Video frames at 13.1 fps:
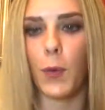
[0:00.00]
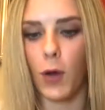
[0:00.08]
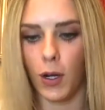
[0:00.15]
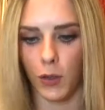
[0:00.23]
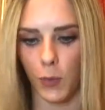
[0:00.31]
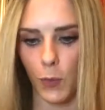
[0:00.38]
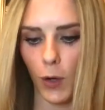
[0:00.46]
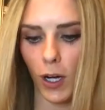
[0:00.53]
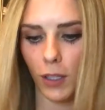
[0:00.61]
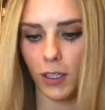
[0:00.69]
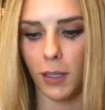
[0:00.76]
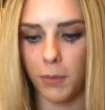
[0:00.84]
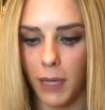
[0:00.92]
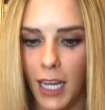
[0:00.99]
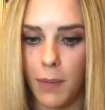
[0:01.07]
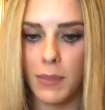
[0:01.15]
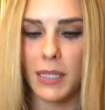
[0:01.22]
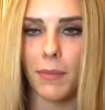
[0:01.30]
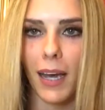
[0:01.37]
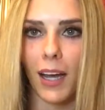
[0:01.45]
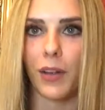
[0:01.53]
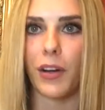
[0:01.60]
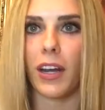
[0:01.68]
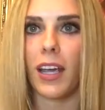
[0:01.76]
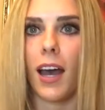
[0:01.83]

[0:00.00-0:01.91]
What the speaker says: My name's Mallory.